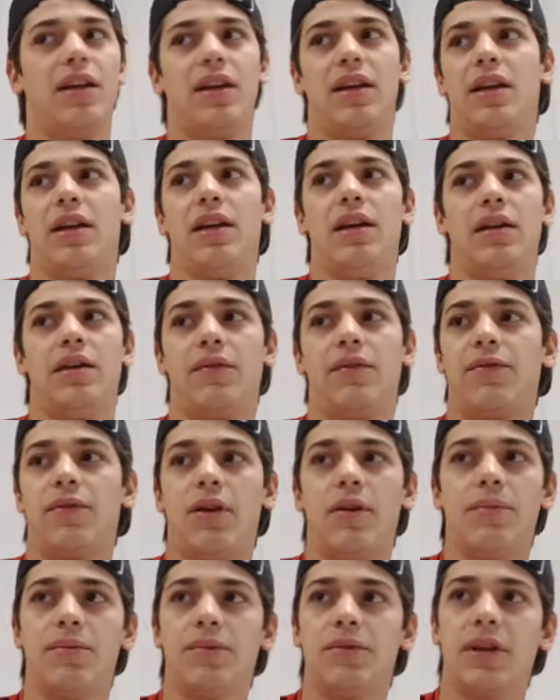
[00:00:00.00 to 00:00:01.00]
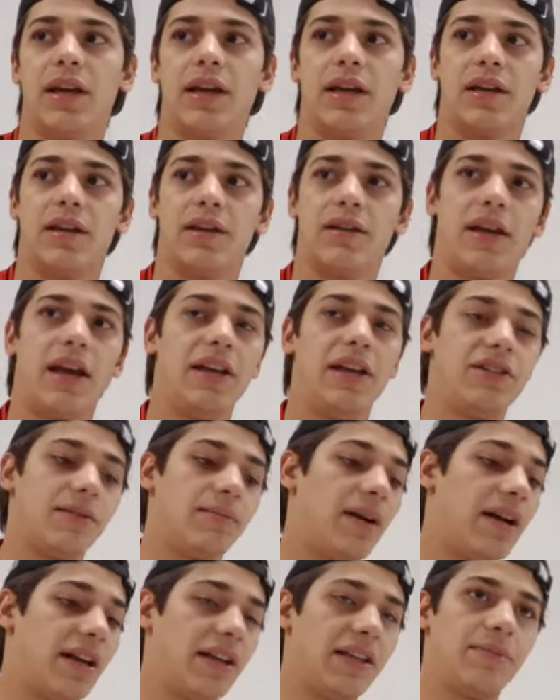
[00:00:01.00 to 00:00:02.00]
from
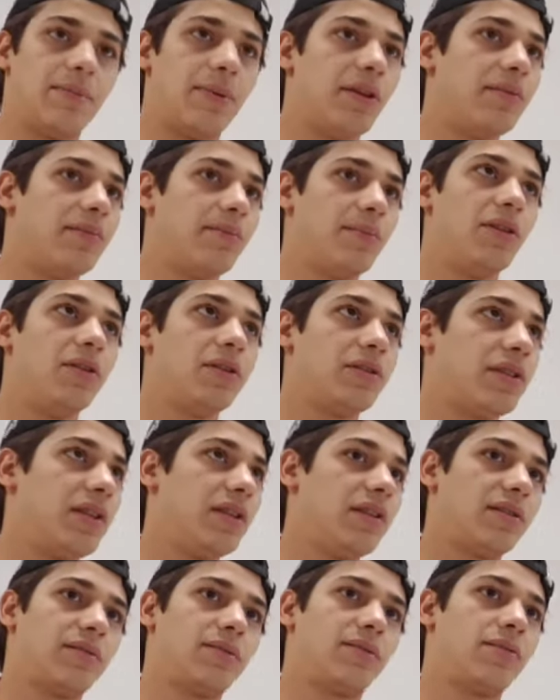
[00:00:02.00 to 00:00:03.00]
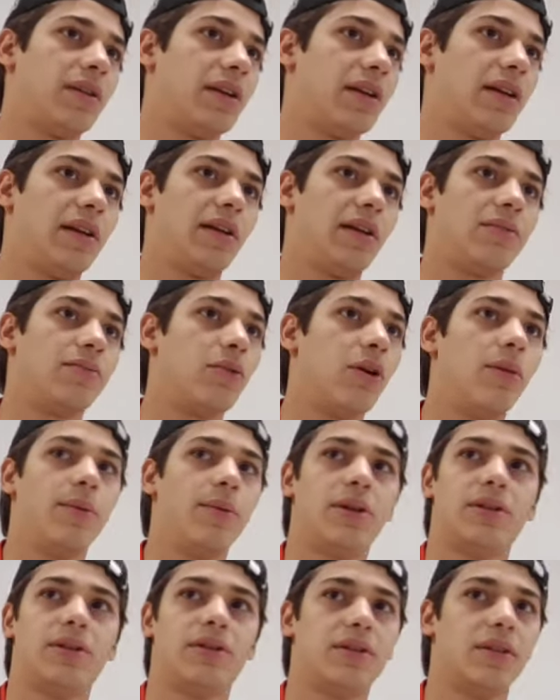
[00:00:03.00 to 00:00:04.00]
HMIs, PLCs,
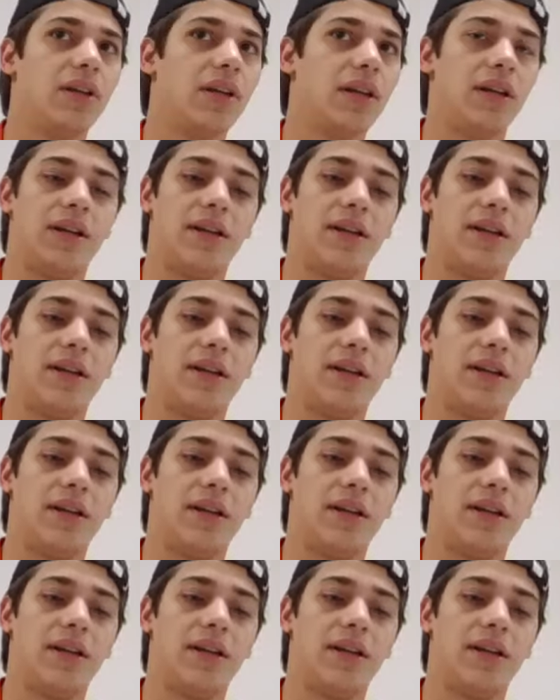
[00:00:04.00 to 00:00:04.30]
robot,